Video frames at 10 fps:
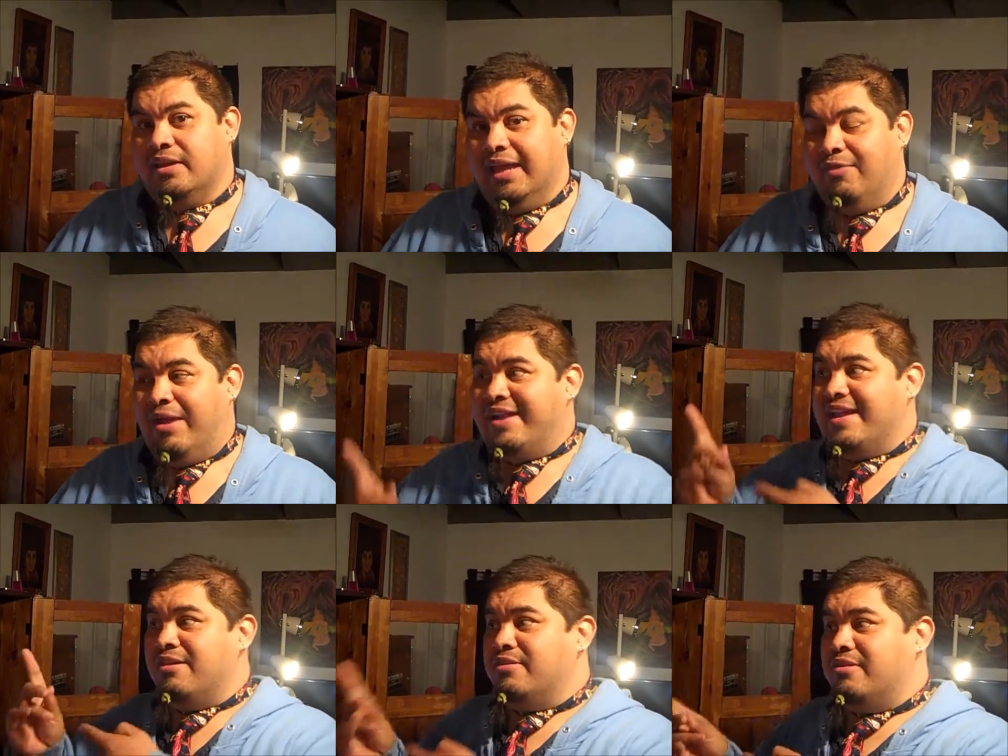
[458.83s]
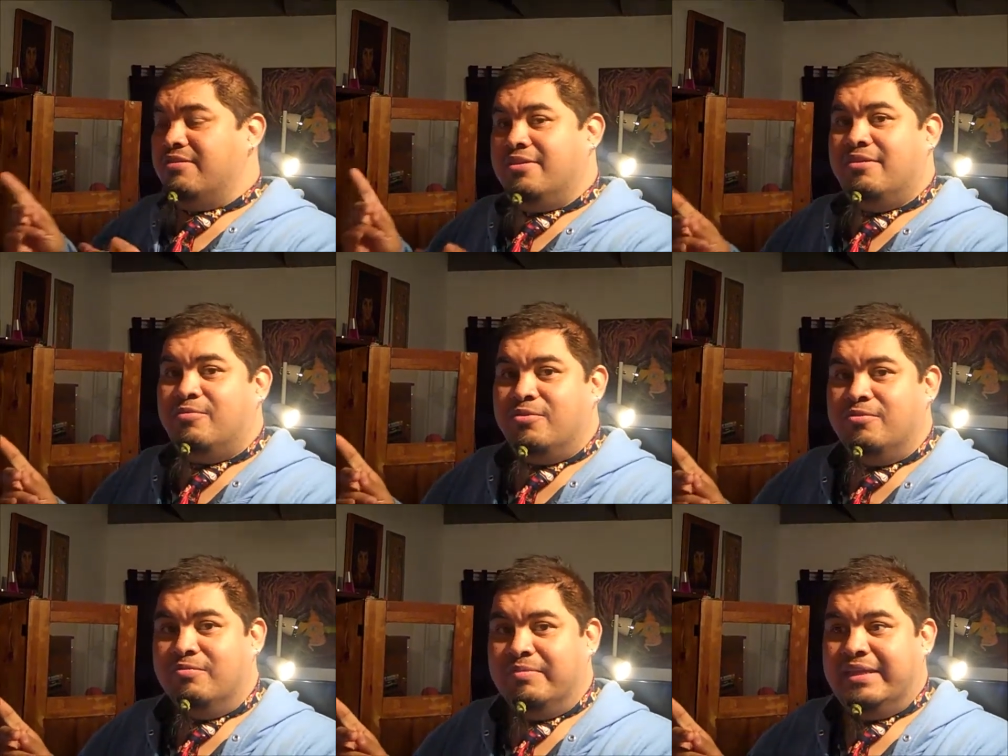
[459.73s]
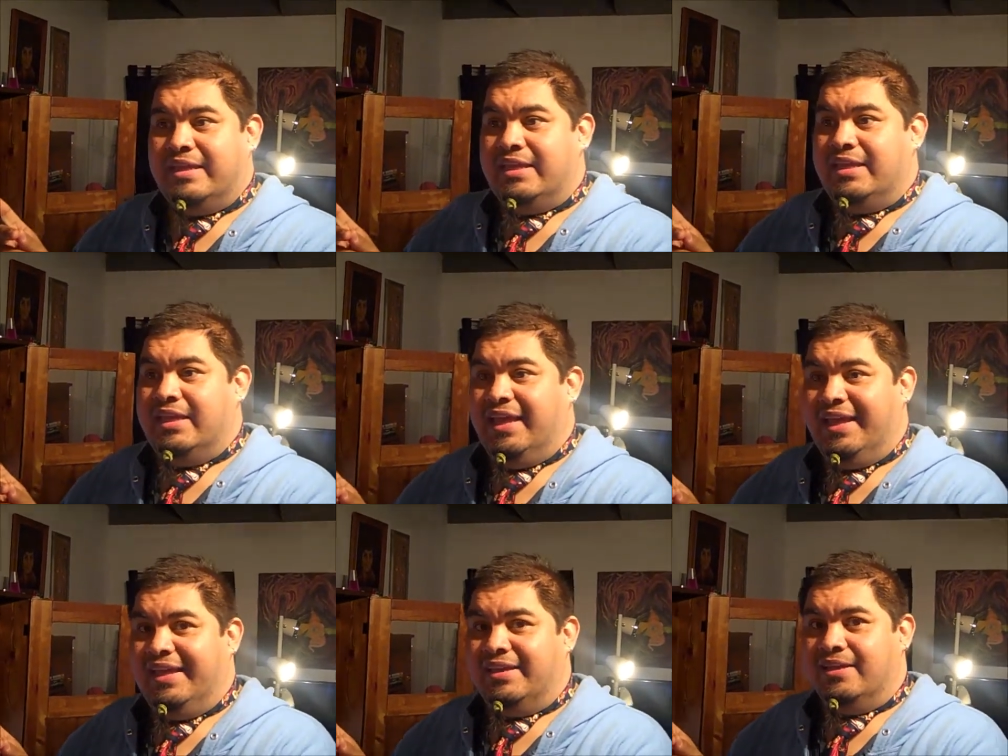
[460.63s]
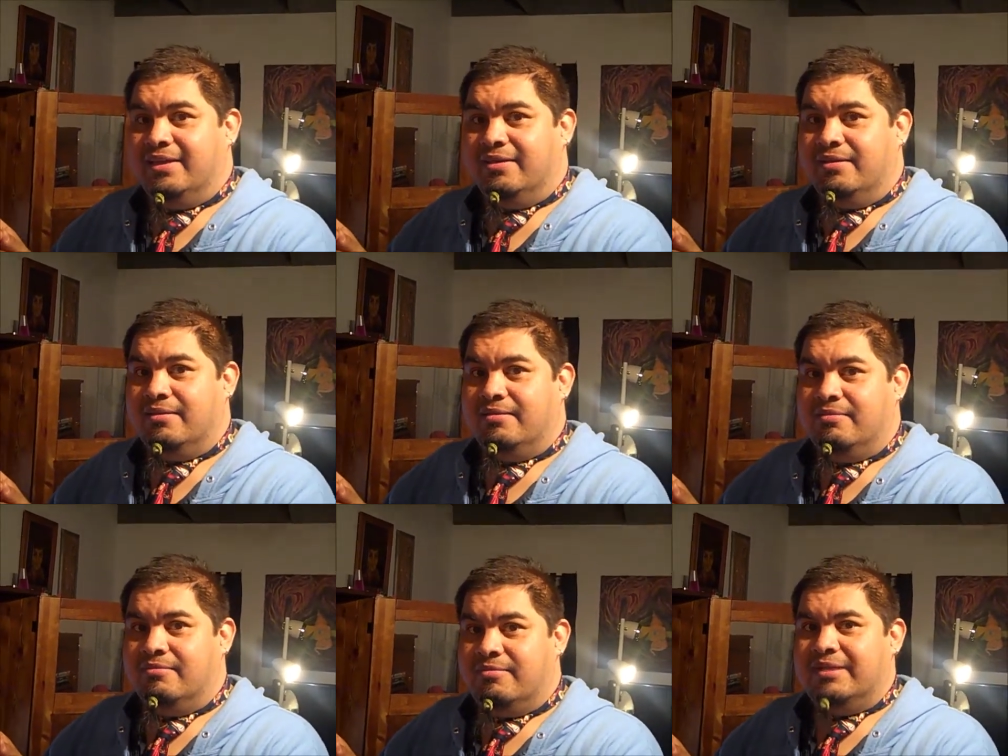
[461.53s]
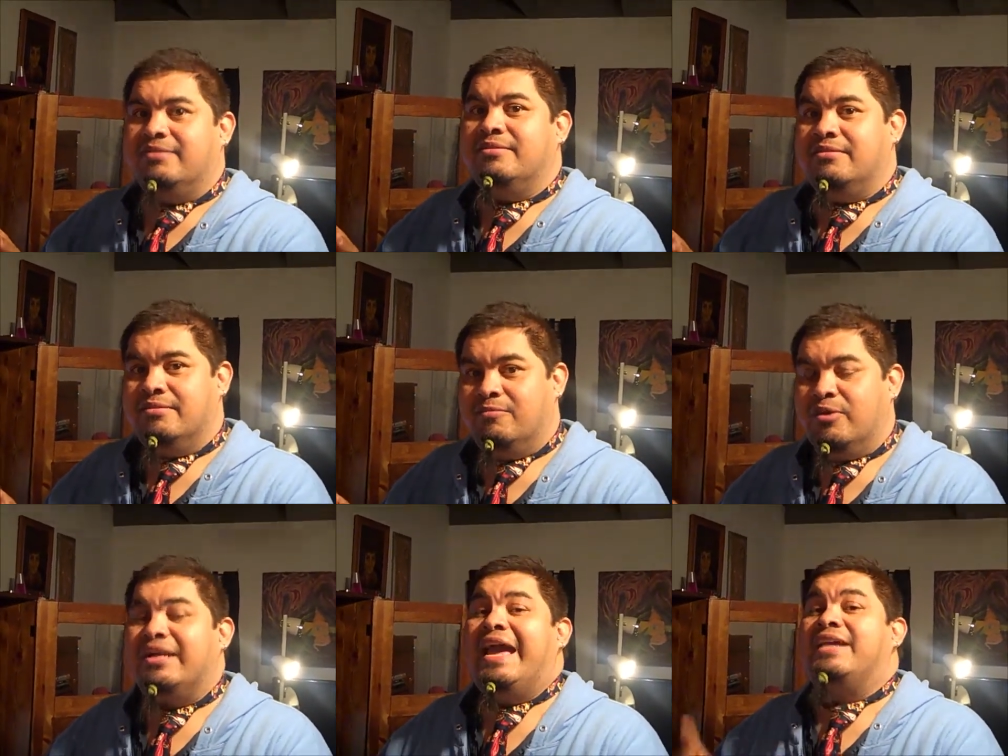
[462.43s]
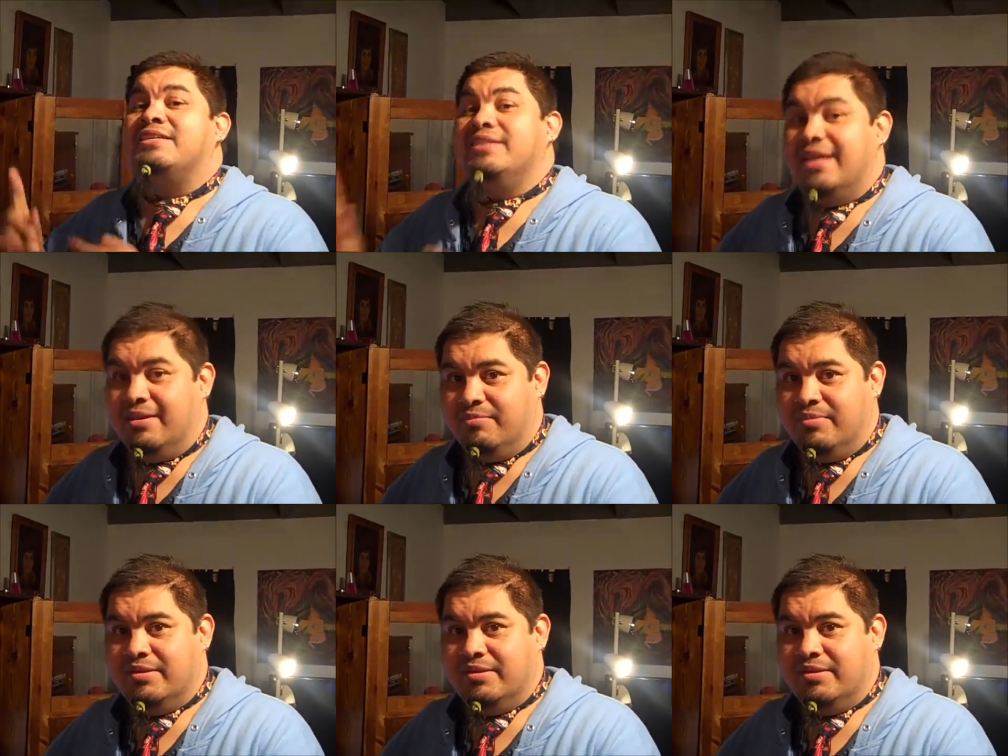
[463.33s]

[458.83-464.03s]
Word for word: And right now they're in their room, and well, we're going to ask them